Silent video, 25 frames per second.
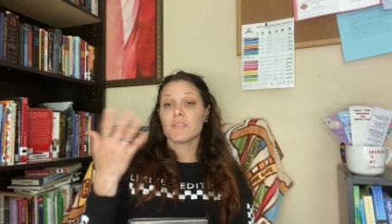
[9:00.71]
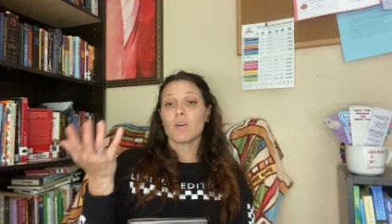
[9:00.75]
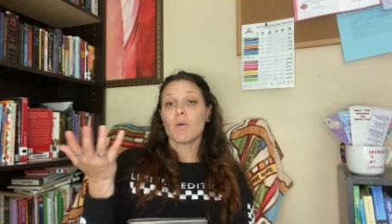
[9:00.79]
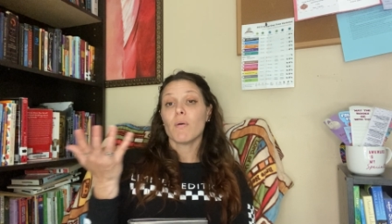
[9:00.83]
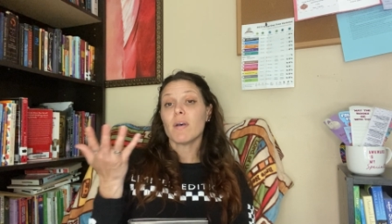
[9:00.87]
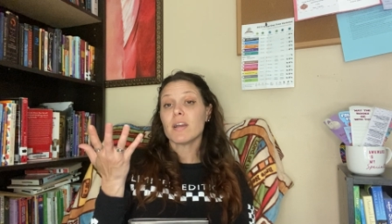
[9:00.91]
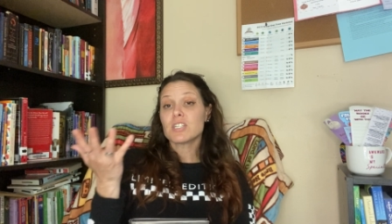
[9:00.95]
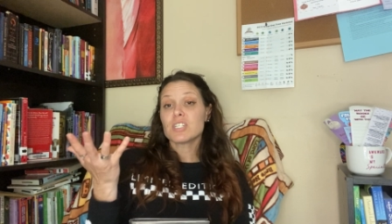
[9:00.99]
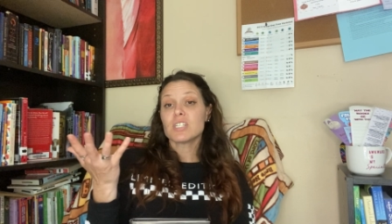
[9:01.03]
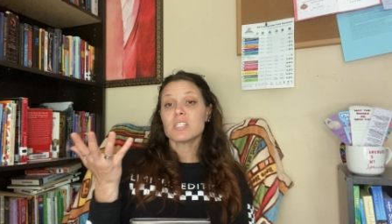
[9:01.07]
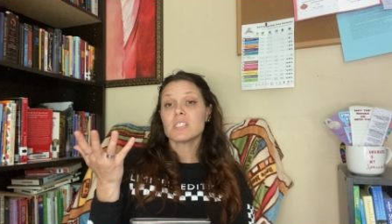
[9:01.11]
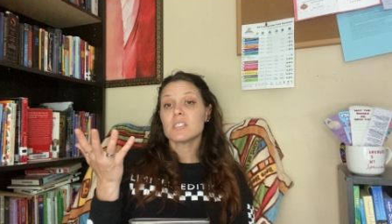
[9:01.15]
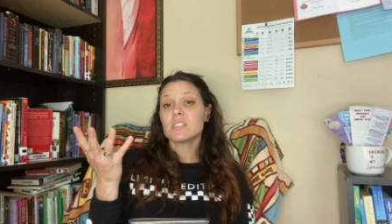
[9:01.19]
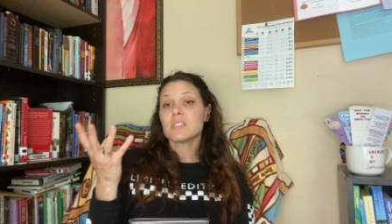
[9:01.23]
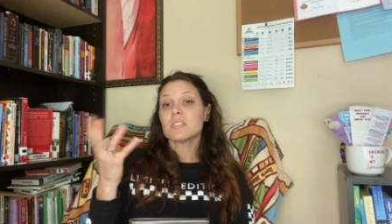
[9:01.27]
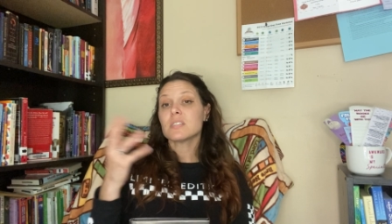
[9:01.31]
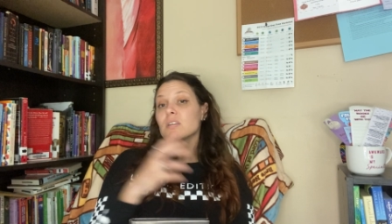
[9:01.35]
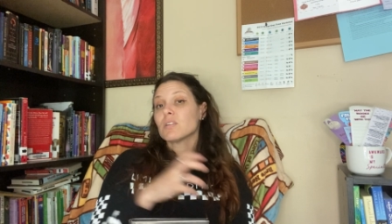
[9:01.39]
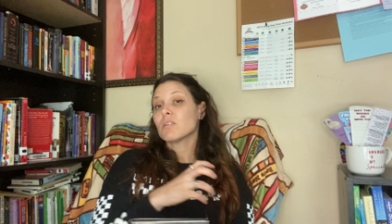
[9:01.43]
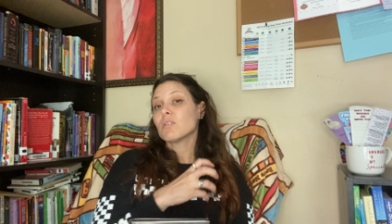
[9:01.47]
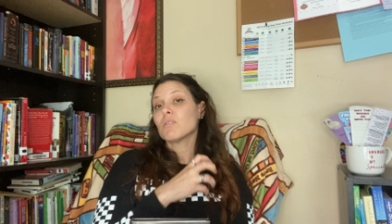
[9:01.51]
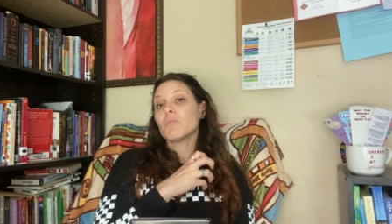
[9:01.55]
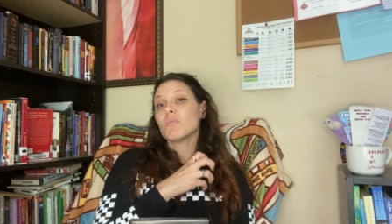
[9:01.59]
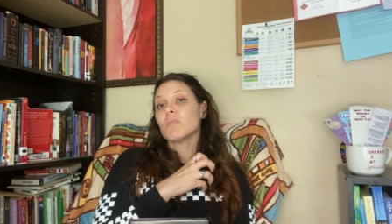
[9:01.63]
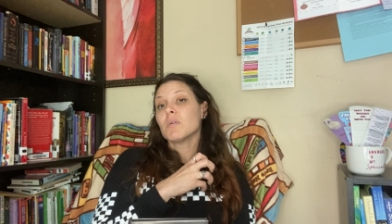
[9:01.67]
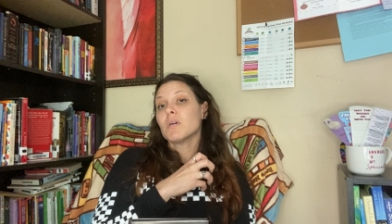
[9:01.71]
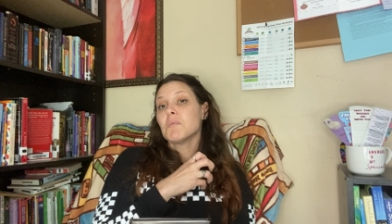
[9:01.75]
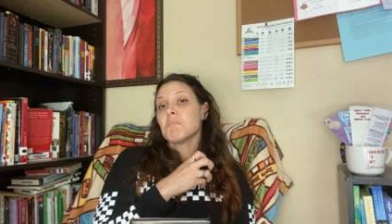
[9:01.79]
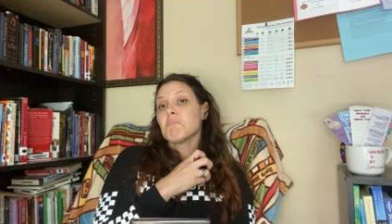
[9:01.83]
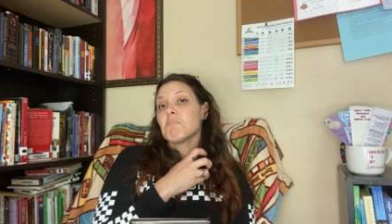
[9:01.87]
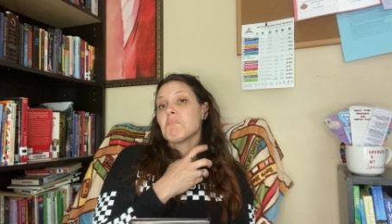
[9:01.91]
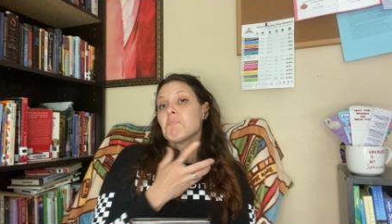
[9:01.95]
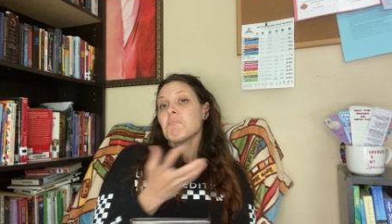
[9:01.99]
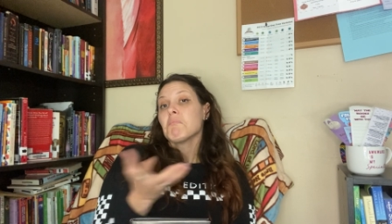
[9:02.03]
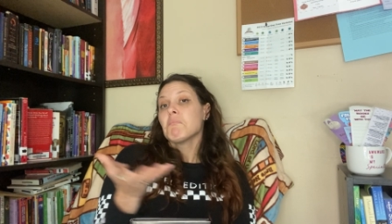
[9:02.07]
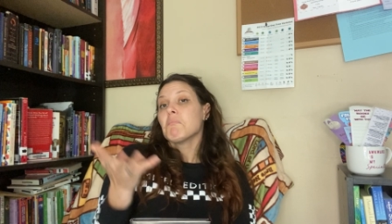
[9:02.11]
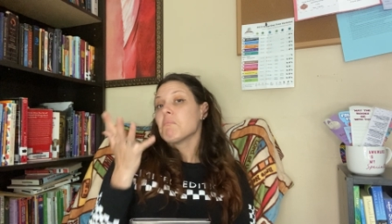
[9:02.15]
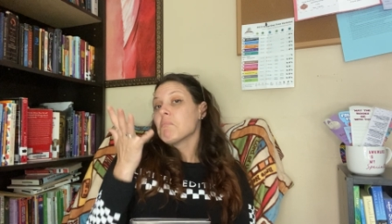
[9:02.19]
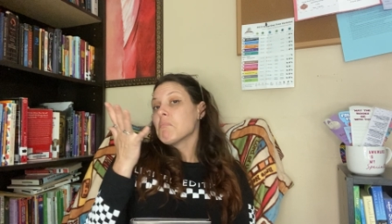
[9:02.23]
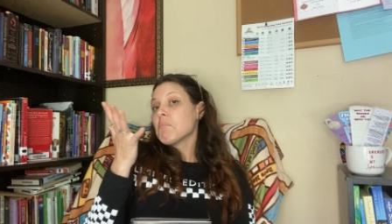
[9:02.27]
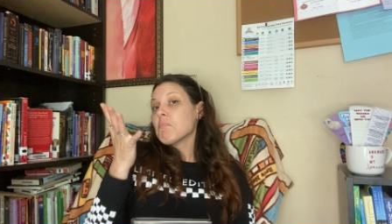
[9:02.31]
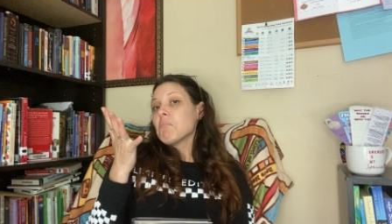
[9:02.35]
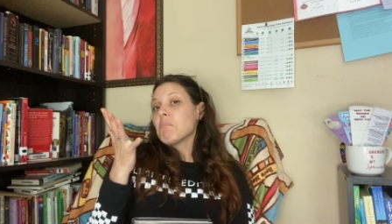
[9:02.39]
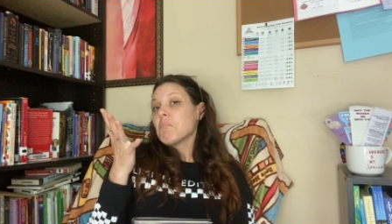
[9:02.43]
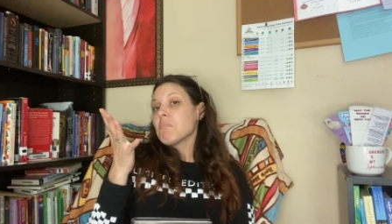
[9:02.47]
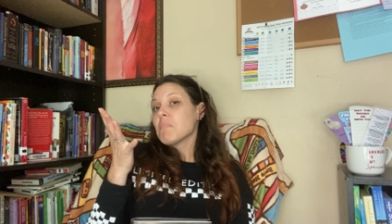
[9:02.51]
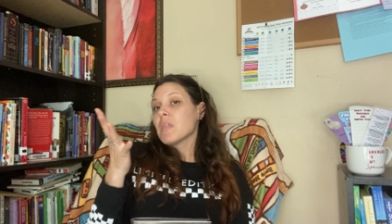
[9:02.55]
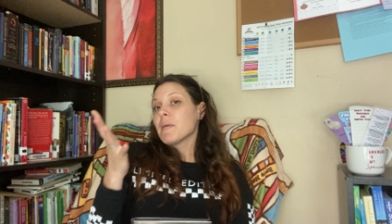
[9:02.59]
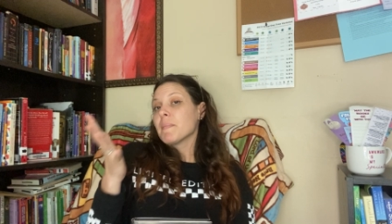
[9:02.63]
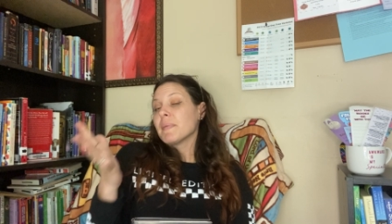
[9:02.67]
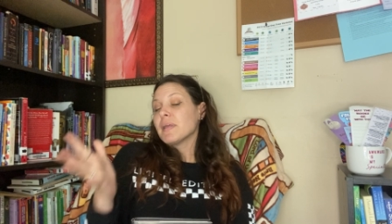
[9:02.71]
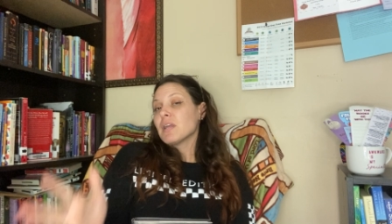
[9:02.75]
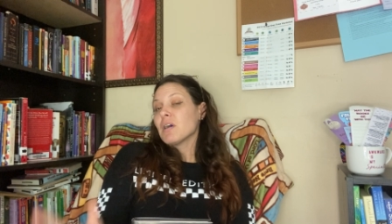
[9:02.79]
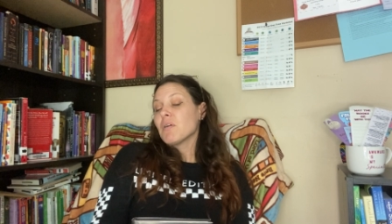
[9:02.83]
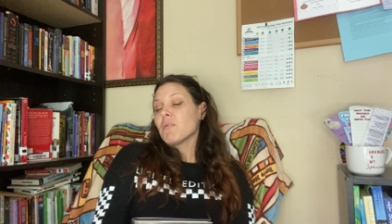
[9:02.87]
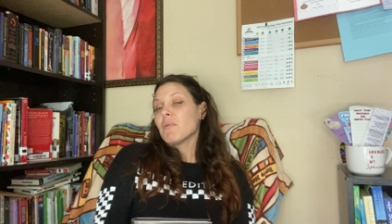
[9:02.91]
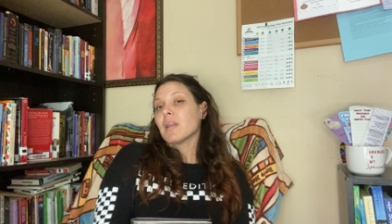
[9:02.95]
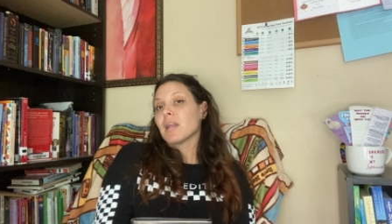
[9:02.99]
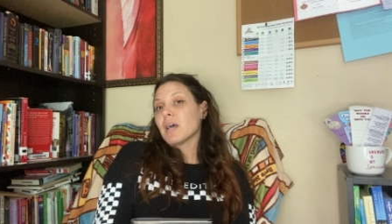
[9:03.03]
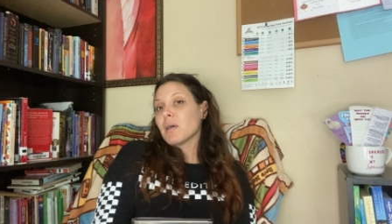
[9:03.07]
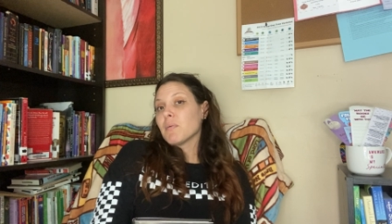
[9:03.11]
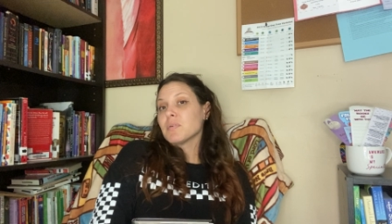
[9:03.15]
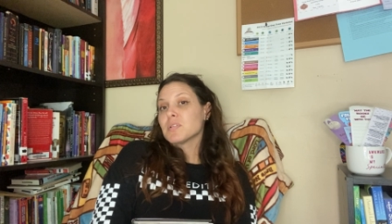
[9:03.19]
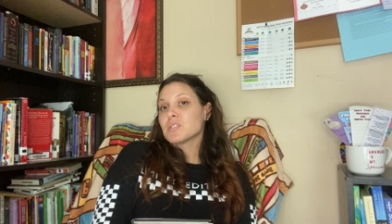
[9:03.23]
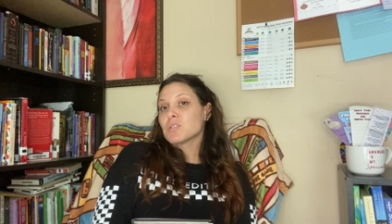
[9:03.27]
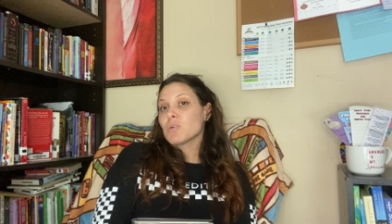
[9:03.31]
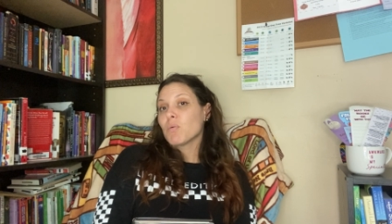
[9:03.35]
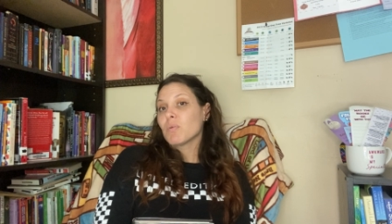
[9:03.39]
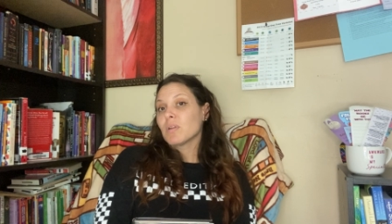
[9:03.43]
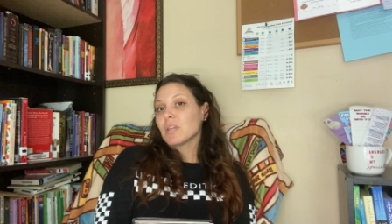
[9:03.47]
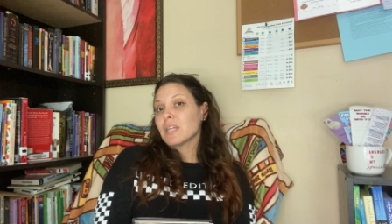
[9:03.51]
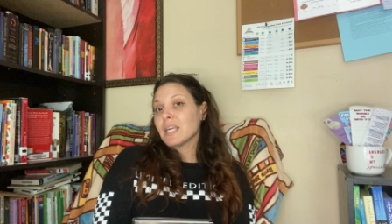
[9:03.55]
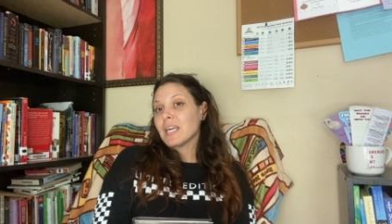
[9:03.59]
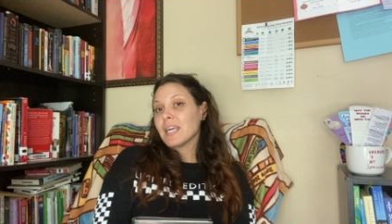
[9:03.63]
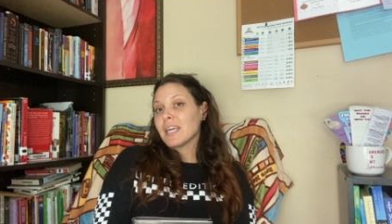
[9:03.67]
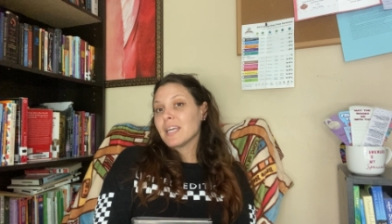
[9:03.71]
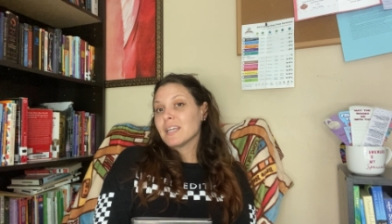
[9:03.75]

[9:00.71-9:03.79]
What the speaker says: questions, let me know and I will totally